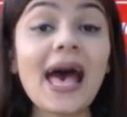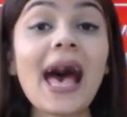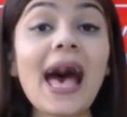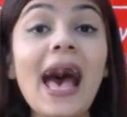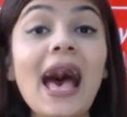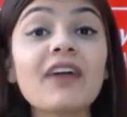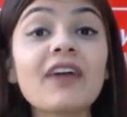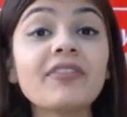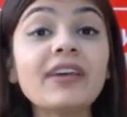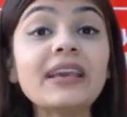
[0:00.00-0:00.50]

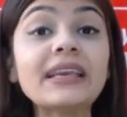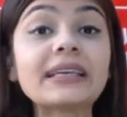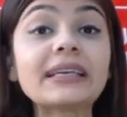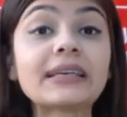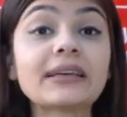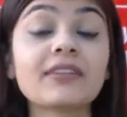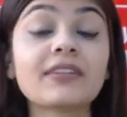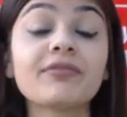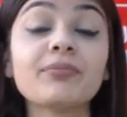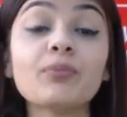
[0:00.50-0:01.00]

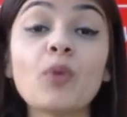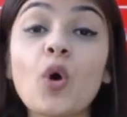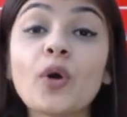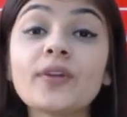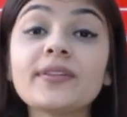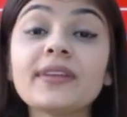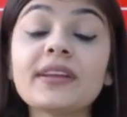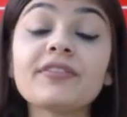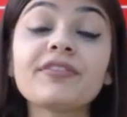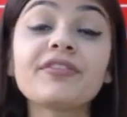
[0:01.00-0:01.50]
having more
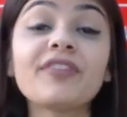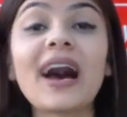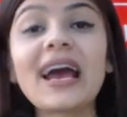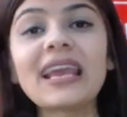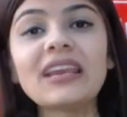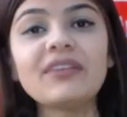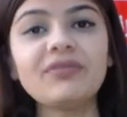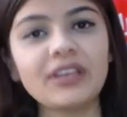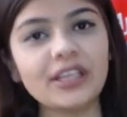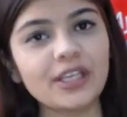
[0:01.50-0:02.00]
than
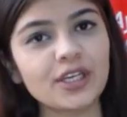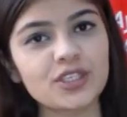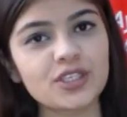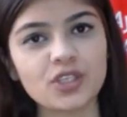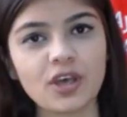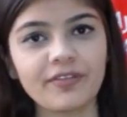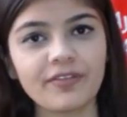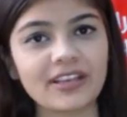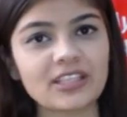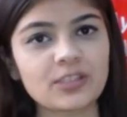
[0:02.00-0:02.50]
5 years
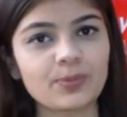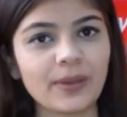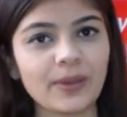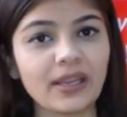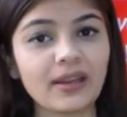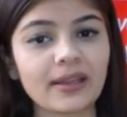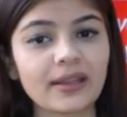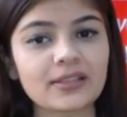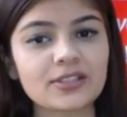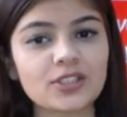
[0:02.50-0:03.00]
of
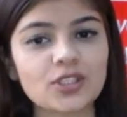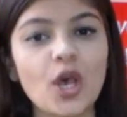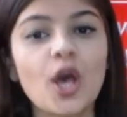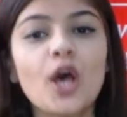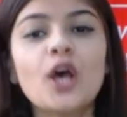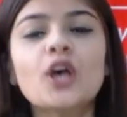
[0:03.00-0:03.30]
experience.